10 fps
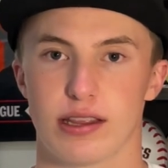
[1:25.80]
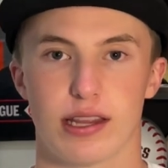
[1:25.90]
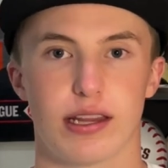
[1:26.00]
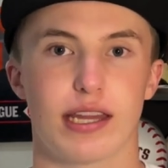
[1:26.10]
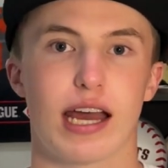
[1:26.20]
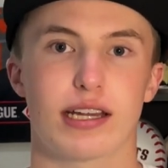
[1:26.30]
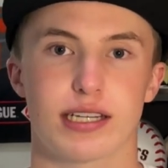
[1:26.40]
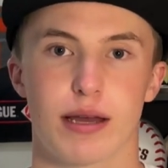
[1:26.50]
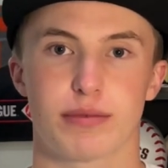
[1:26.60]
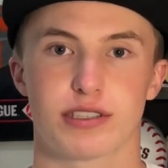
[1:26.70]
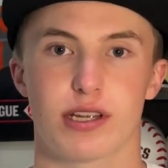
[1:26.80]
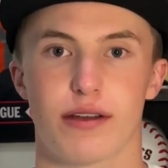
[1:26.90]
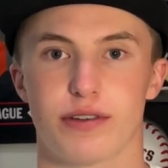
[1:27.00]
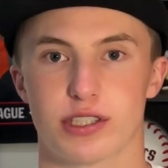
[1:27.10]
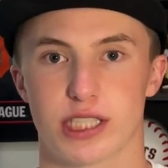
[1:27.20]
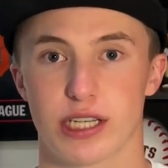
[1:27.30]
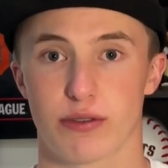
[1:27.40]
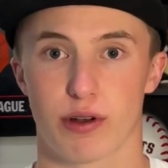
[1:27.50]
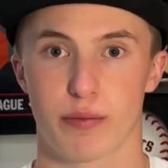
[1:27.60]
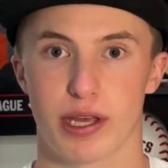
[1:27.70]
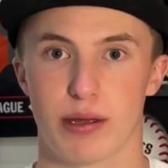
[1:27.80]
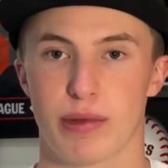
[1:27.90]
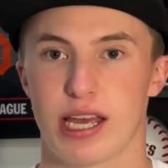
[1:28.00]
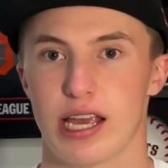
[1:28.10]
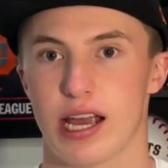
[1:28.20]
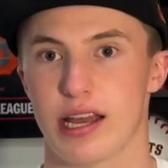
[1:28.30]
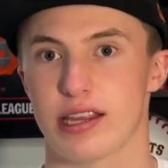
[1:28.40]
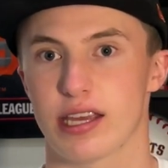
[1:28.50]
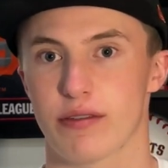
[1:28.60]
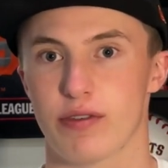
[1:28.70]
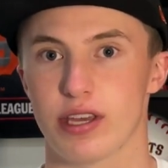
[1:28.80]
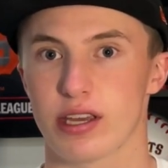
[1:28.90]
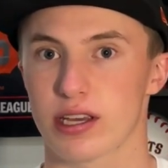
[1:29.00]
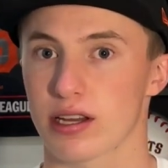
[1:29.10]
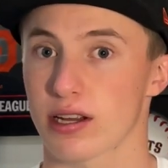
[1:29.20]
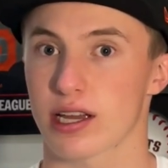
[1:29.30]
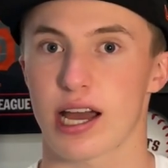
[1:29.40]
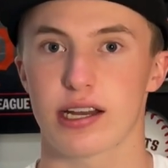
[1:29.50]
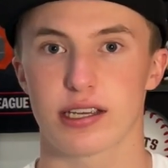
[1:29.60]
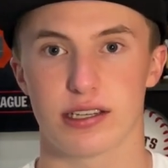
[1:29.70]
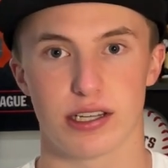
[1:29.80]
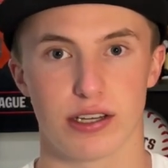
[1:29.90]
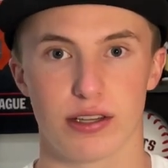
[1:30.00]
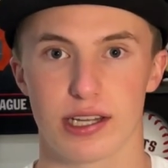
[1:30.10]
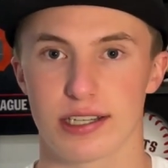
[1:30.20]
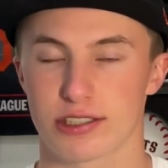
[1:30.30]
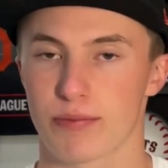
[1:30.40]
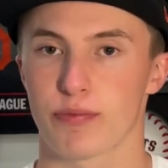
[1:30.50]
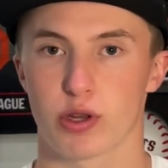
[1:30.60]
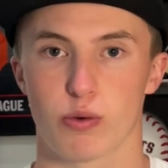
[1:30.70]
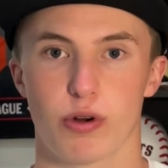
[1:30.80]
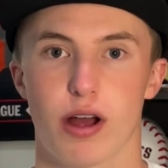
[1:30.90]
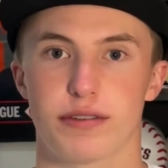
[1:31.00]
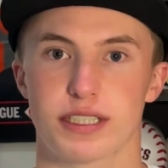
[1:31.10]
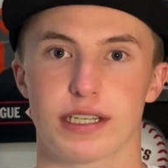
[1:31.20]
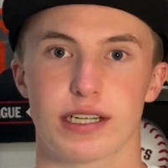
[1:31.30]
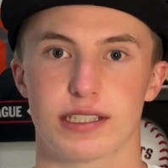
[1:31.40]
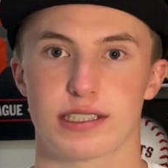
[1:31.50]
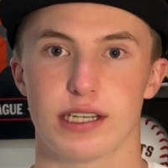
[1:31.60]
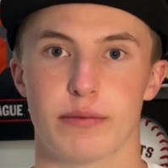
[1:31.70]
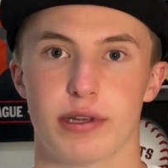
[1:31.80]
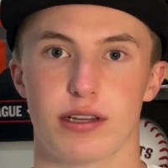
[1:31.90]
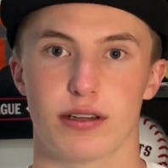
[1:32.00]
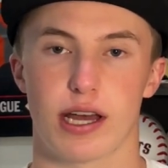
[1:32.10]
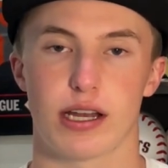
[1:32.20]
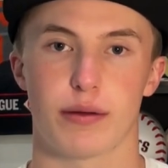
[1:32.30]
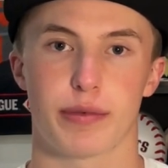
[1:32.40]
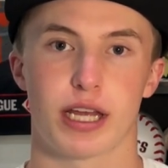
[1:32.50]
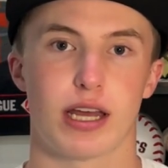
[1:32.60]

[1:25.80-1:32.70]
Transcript: That type of stuff you're seeing from him. And I think if he can kind of continue this, we're obviously going to see him in the lineup.